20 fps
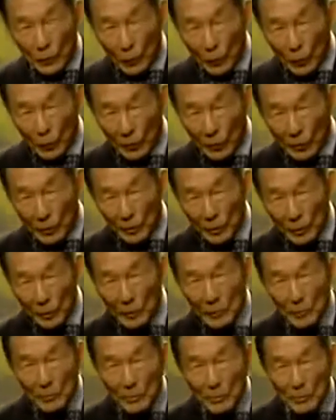to
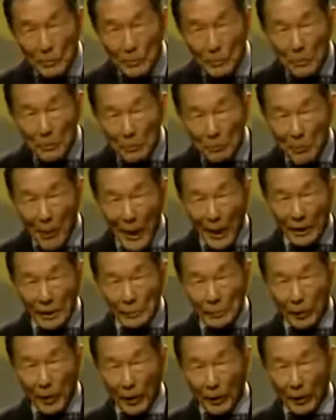distribute
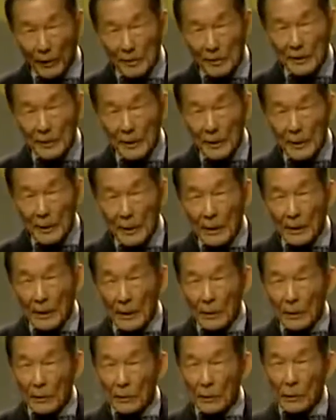Max products
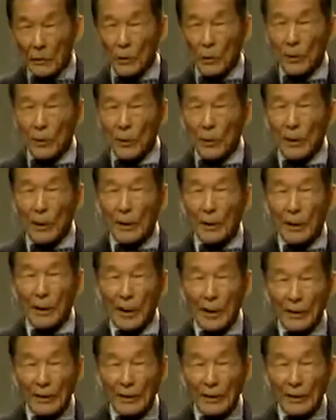to the